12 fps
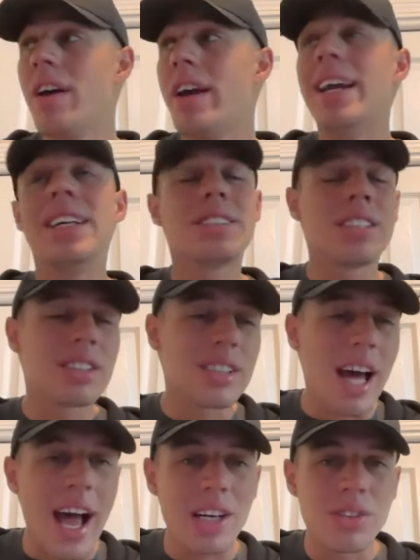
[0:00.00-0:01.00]
is this
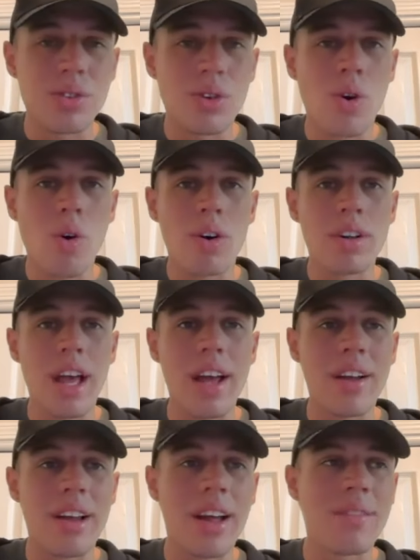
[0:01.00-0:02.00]
the actual core
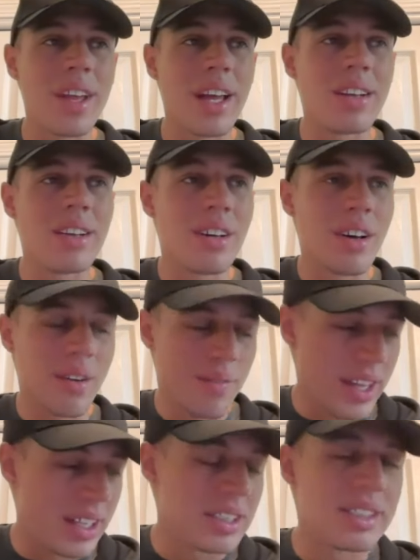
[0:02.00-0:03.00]
and
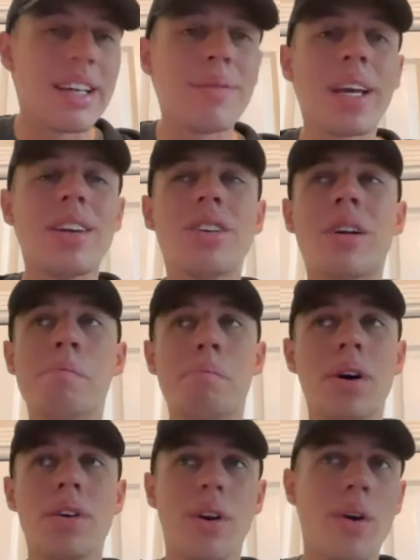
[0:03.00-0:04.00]
the team that you can
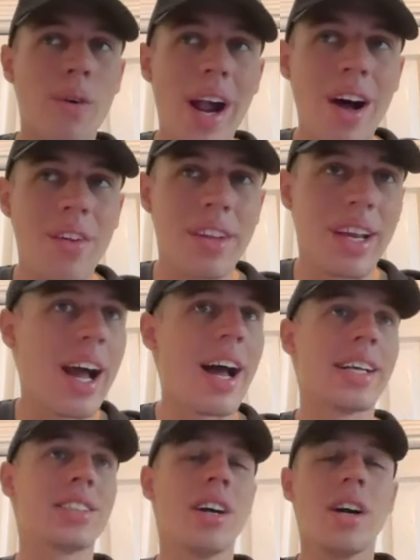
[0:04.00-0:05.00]
build around the
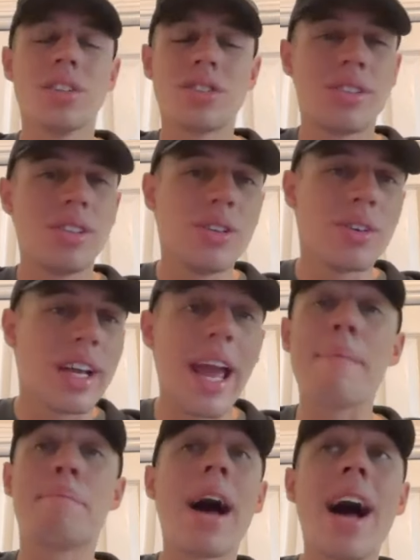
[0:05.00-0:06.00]
guys to
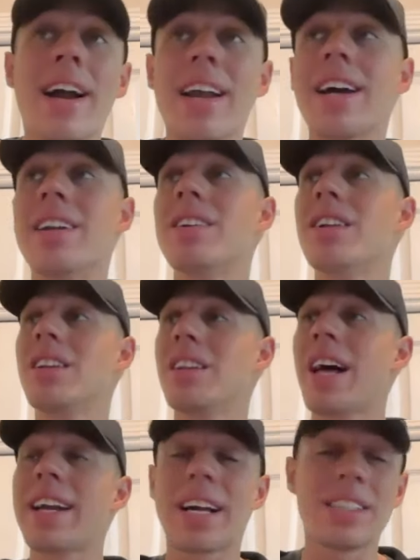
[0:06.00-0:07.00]
get back? And
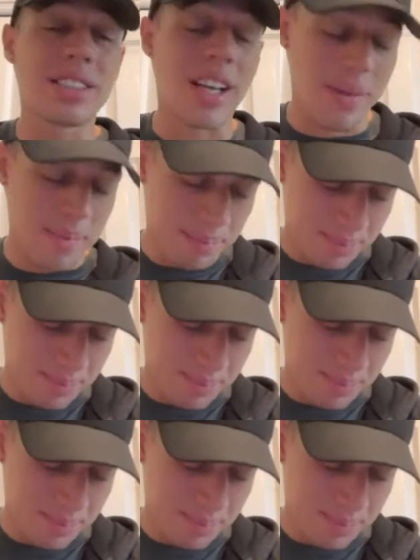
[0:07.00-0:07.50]
like I said,